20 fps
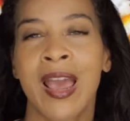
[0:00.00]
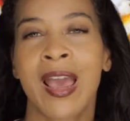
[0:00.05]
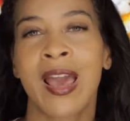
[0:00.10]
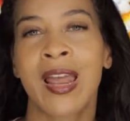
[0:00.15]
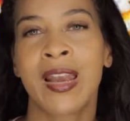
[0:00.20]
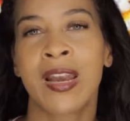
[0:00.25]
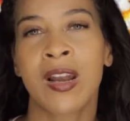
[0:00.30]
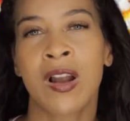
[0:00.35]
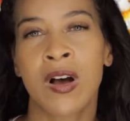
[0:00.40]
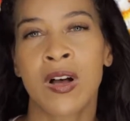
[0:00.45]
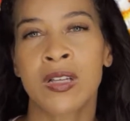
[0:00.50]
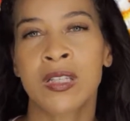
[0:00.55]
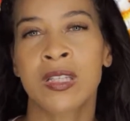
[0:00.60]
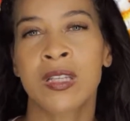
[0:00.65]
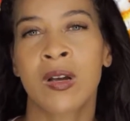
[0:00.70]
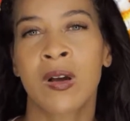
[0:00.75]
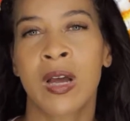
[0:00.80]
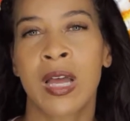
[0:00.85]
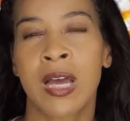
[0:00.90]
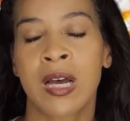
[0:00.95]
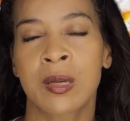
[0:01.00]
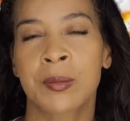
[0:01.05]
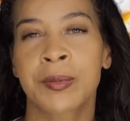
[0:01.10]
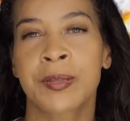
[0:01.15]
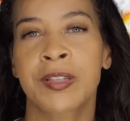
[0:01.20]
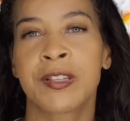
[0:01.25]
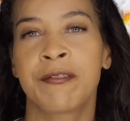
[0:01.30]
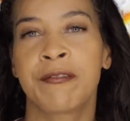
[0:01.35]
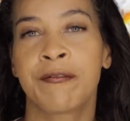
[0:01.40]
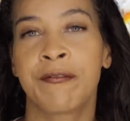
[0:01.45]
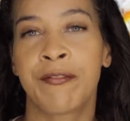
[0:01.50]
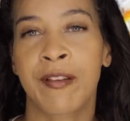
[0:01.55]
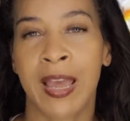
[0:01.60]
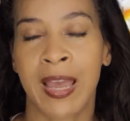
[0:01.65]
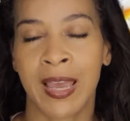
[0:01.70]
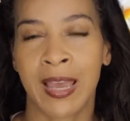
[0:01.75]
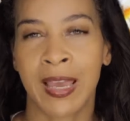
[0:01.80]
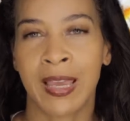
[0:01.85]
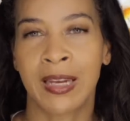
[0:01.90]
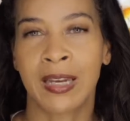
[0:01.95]
and it also helps to
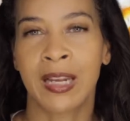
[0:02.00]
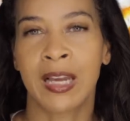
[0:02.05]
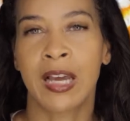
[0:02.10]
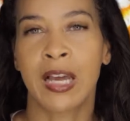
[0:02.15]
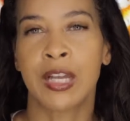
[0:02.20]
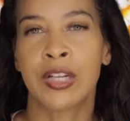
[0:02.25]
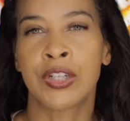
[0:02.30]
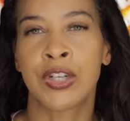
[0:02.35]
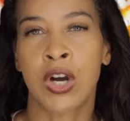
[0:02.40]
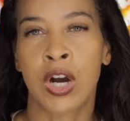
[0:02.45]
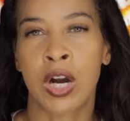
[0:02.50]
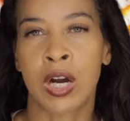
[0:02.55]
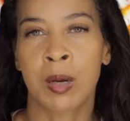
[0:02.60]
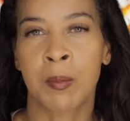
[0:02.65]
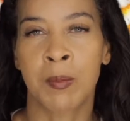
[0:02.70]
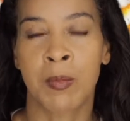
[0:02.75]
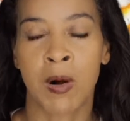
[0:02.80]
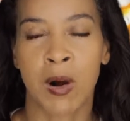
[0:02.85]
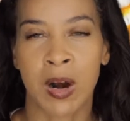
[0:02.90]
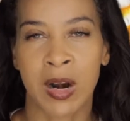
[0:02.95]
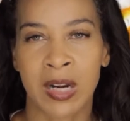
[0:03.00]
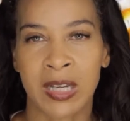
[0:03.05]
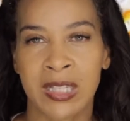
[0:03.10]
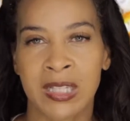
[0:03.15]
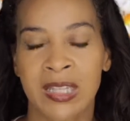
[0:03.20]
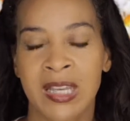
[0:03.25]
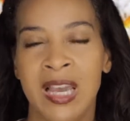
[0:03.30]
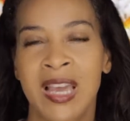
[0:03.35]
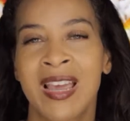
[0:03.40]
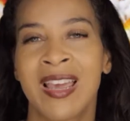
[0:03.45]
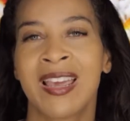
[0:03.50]
fade dark marks.